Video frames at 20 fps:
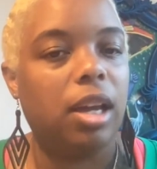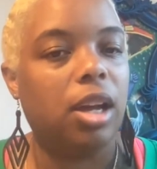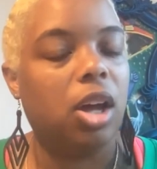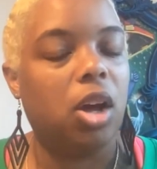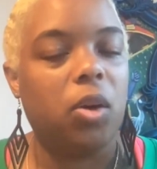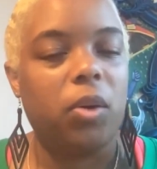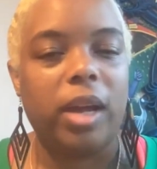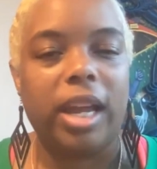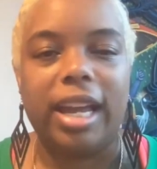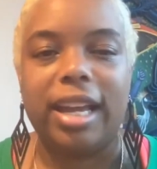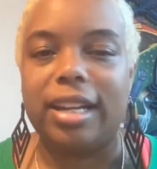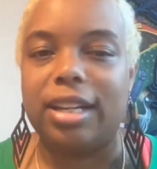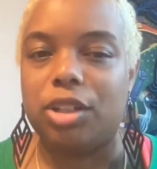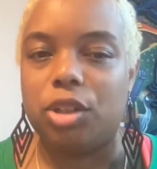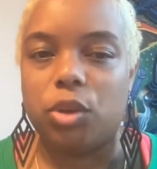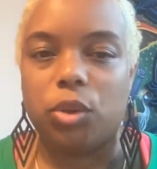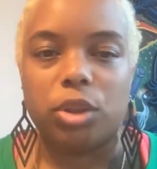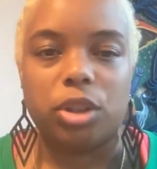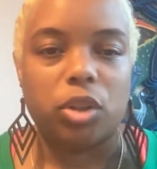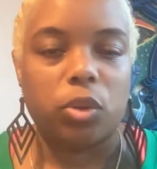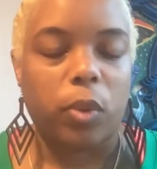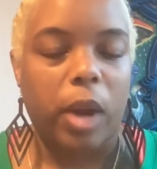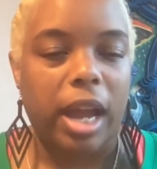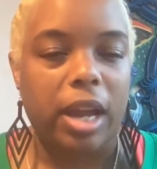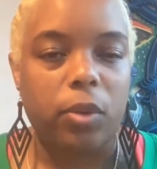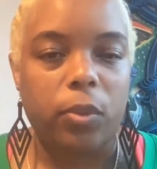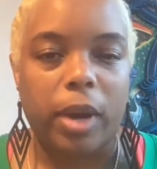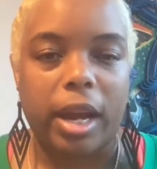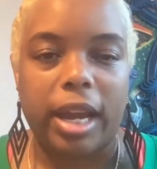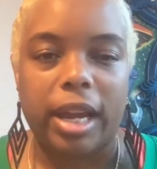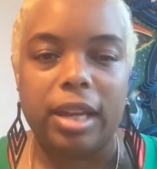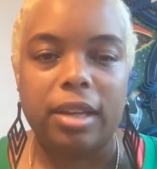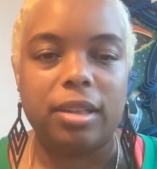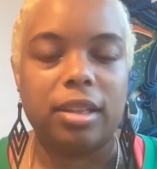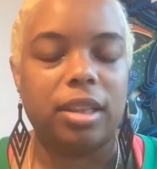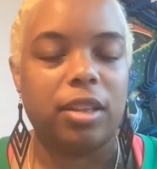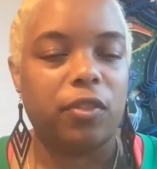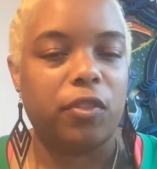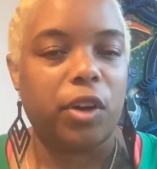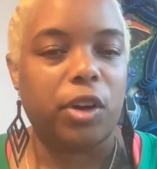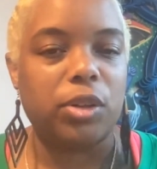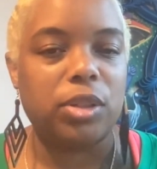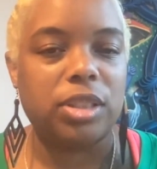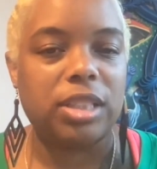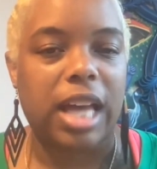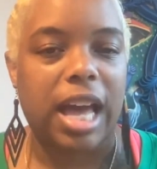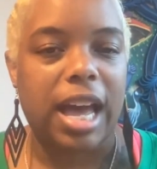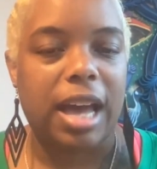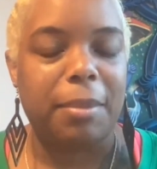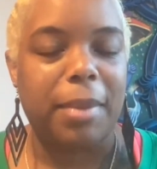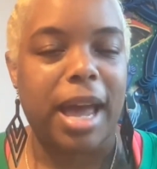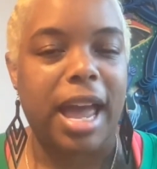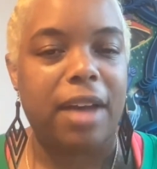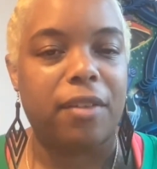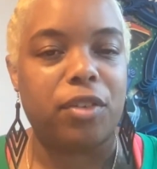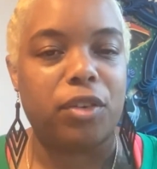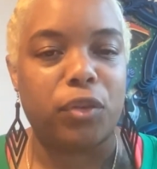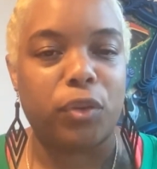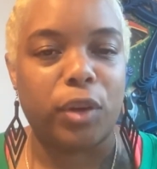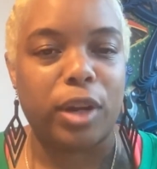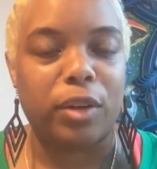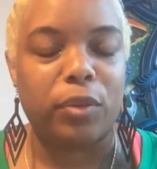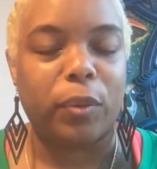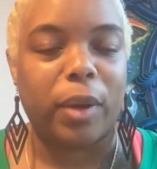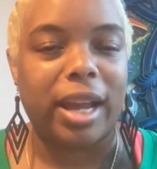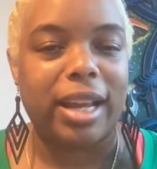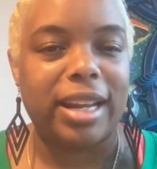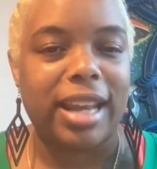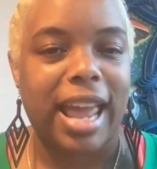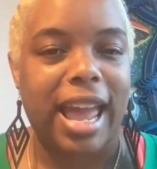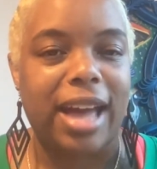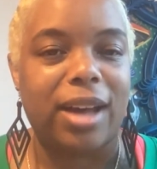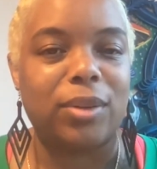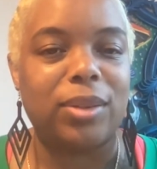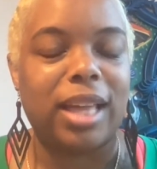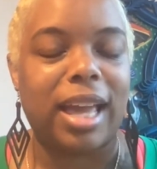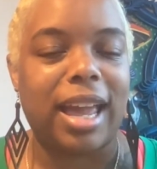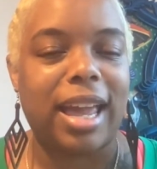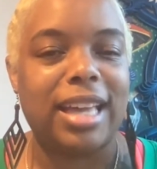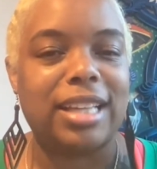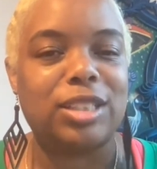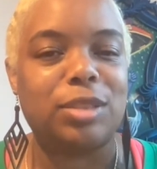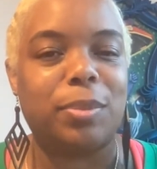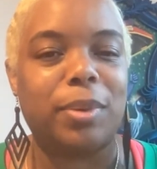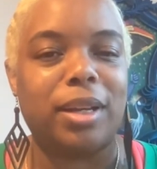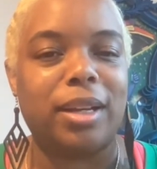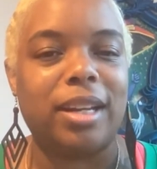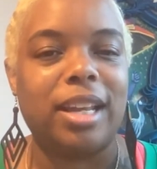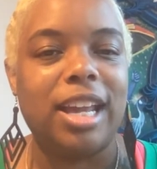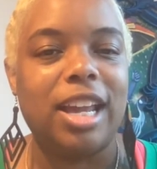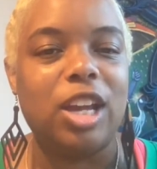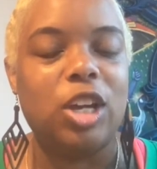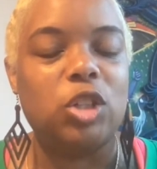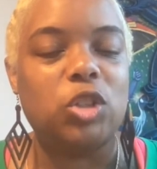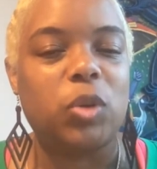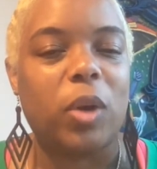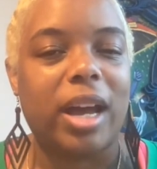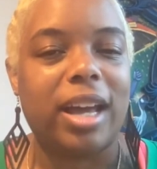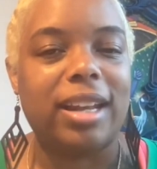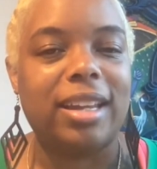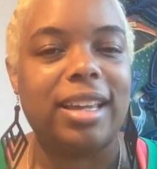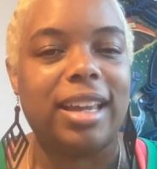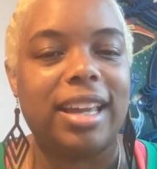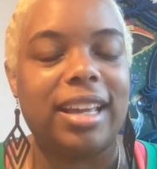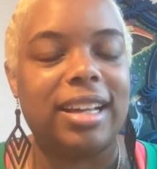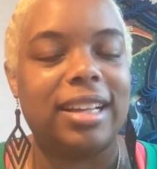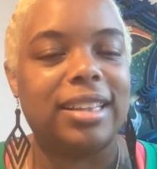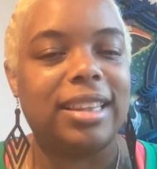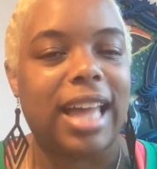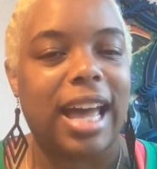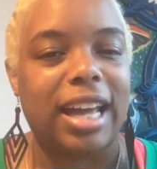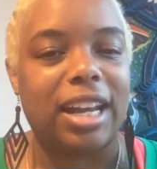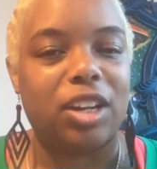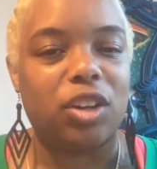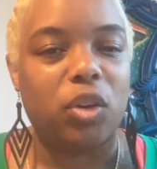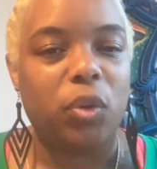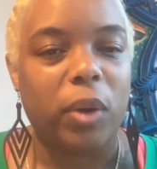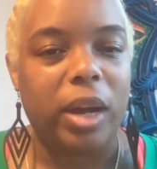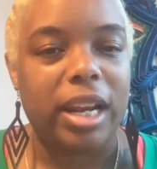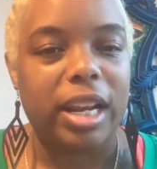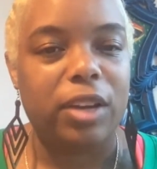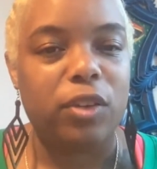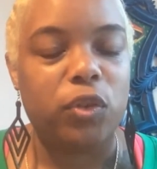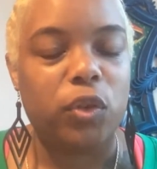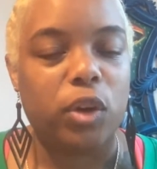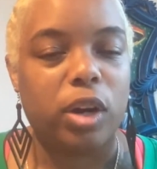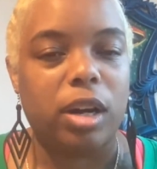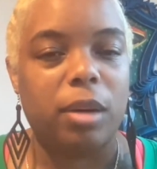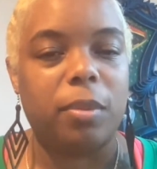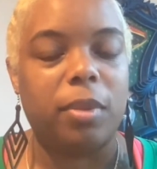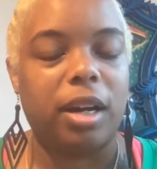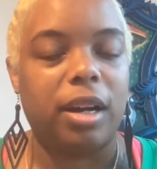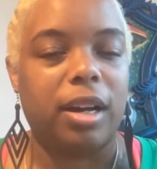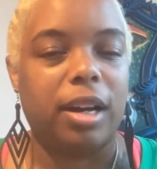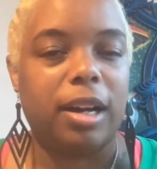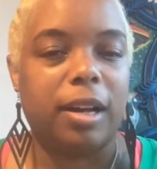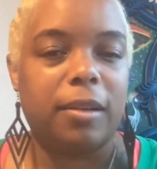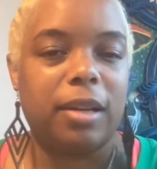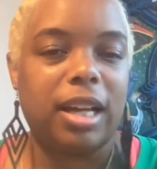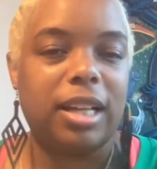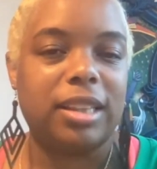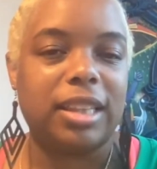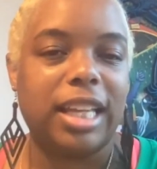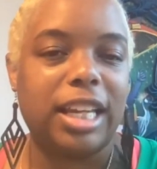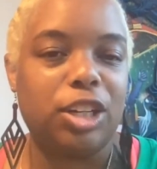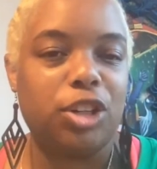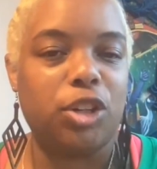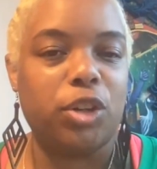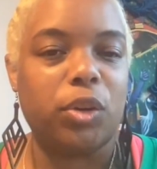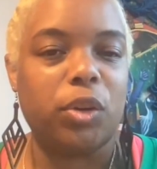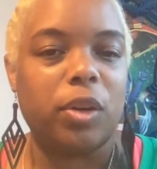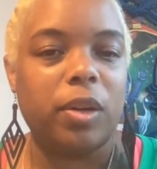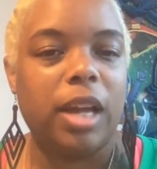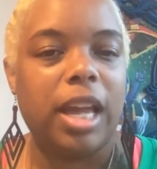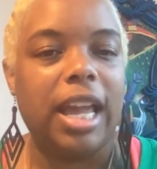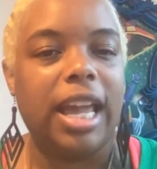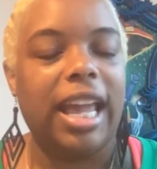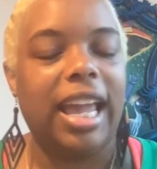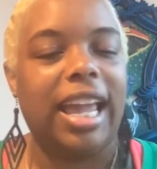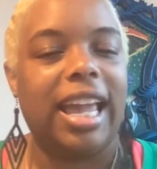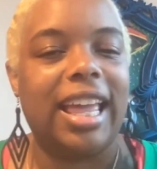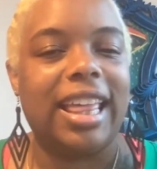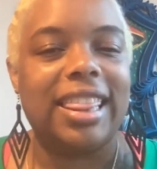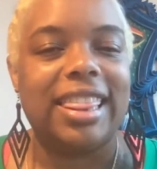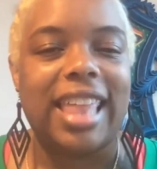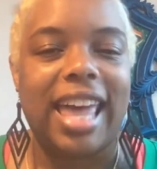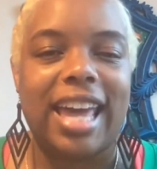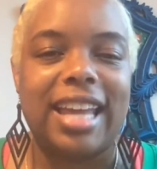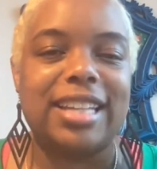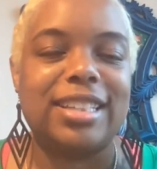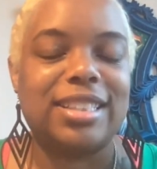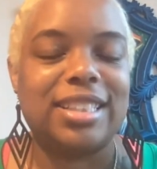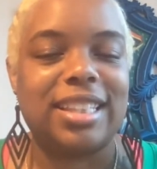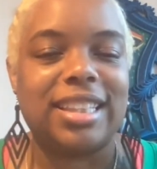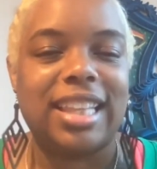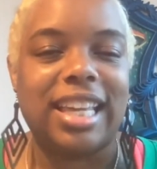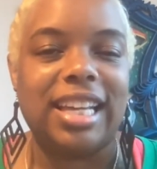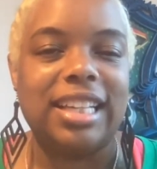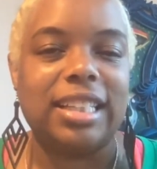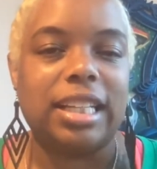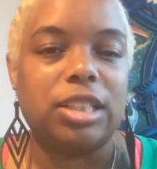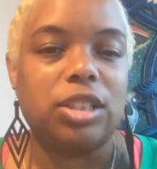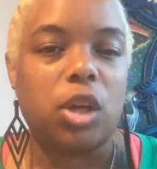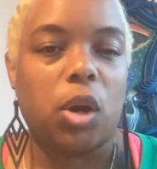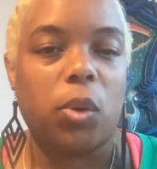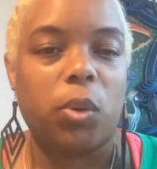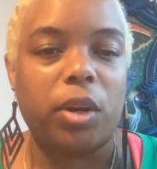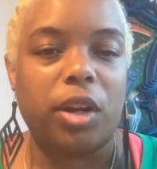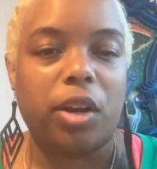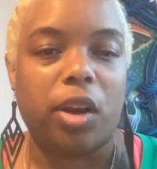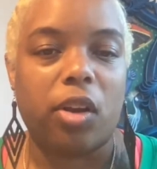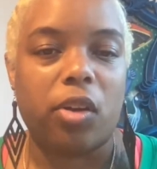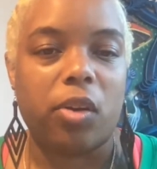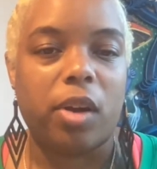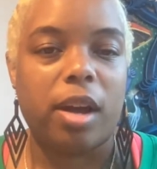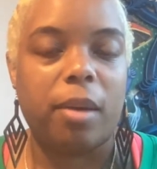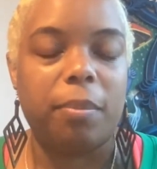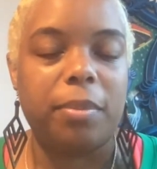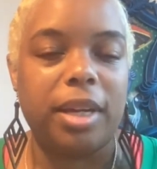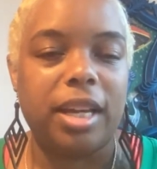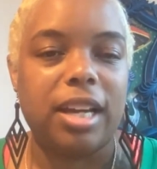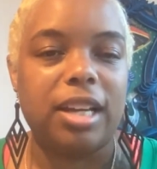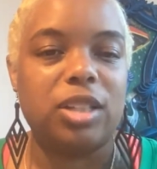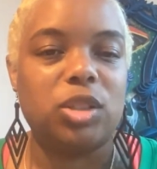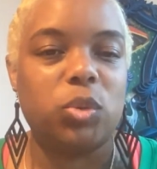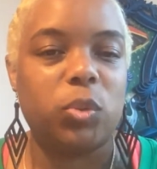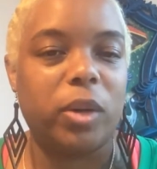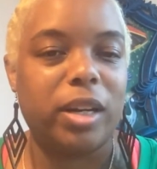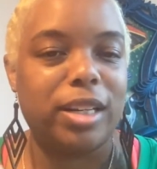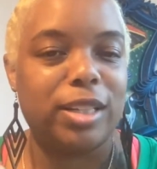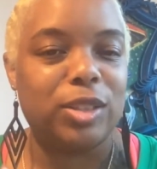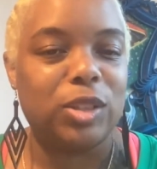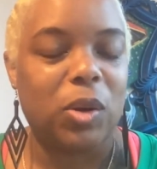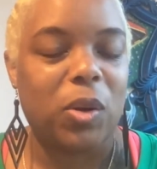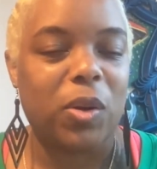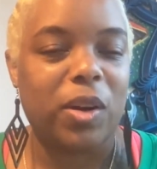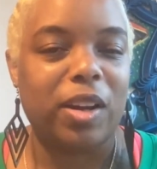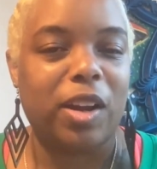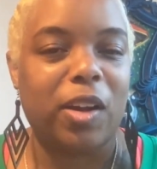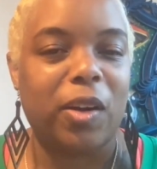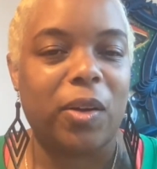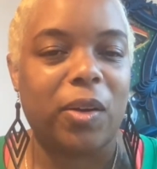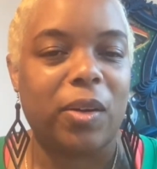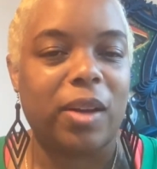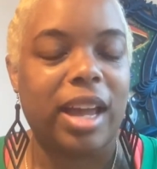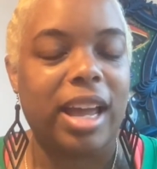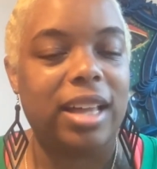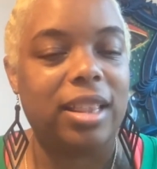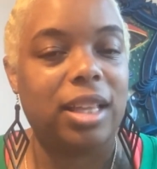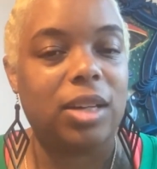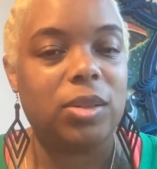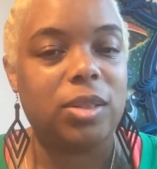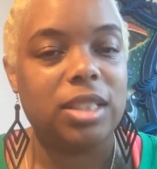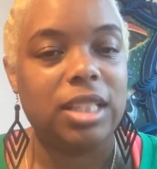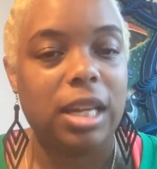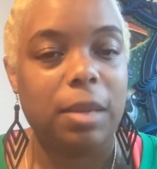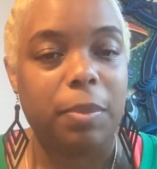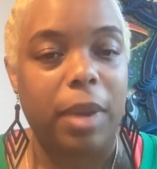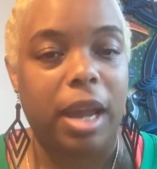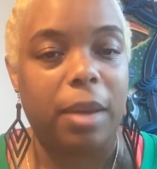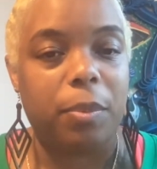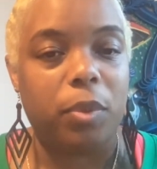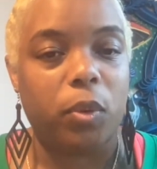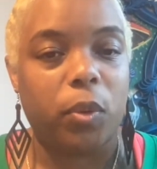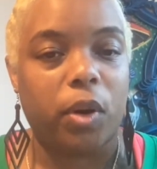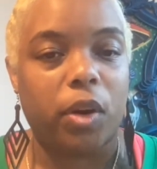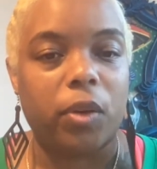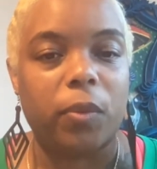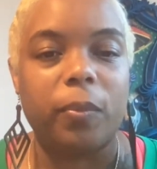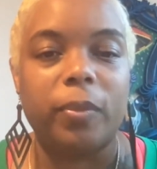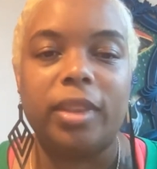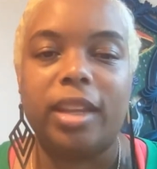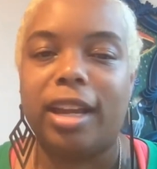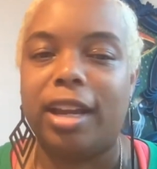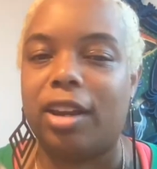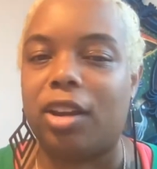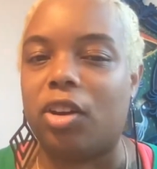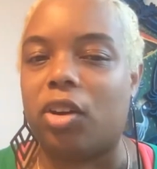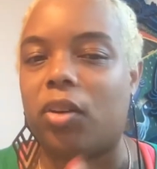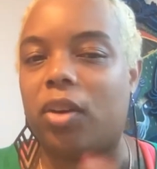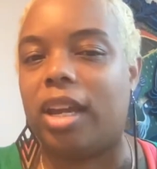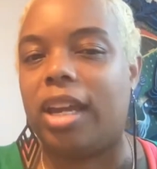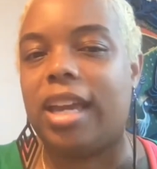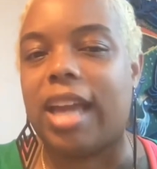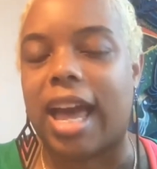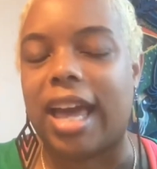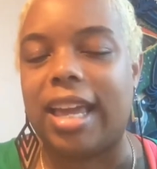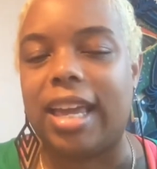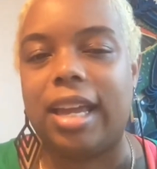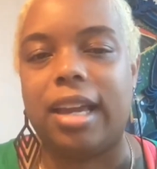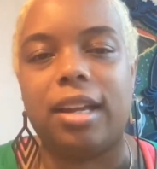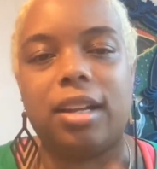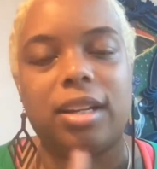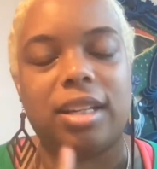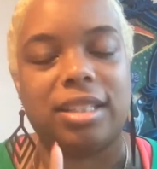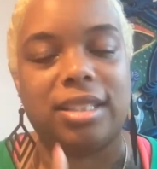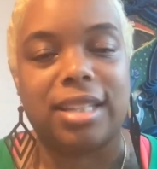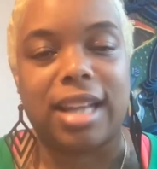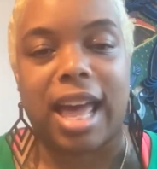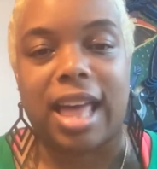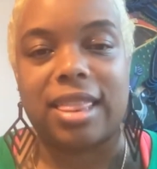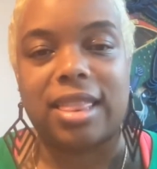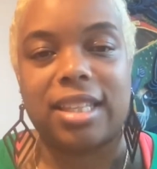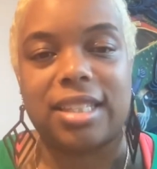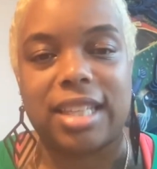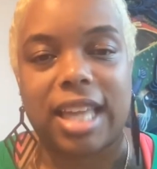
Go ahead and do it the right way the first time. I have a friend right now that has been trying to get a line of credit from a lender, and that is the thing that's holding her up because what is on her LLC paperwork and her EIN is not the